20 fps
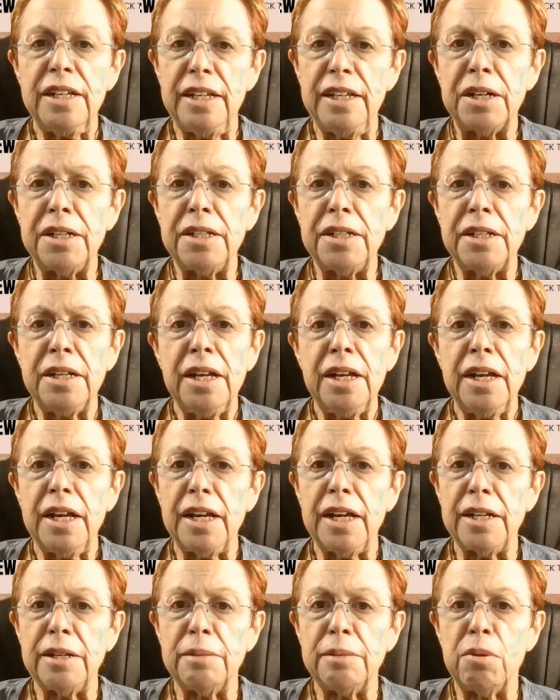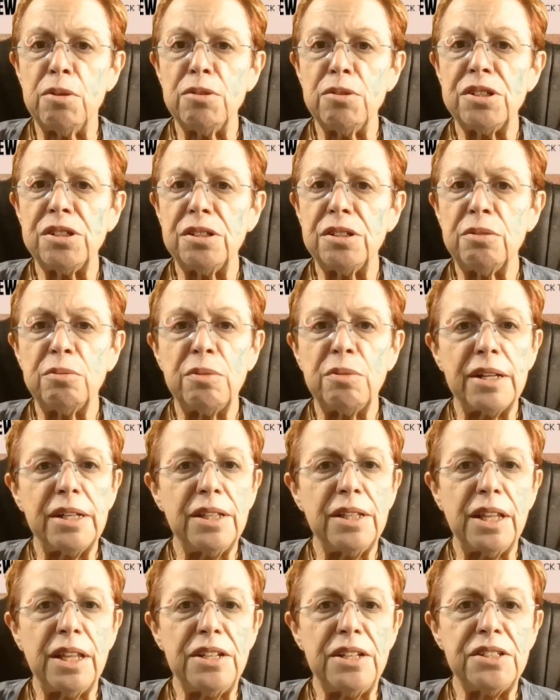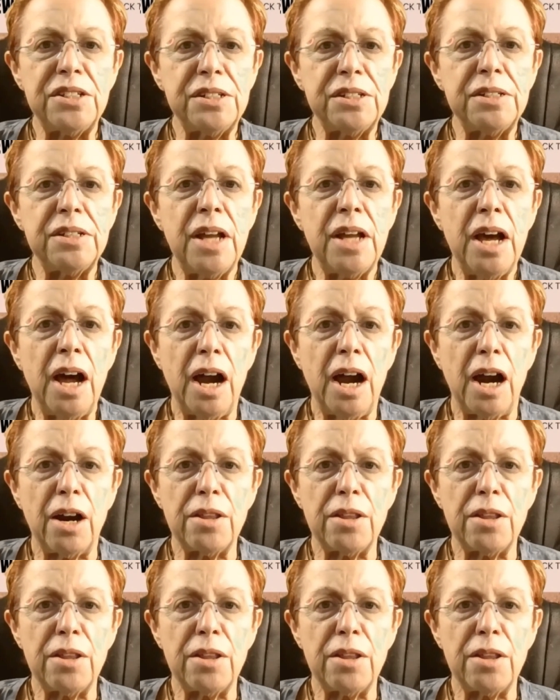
appetite and emotional regulation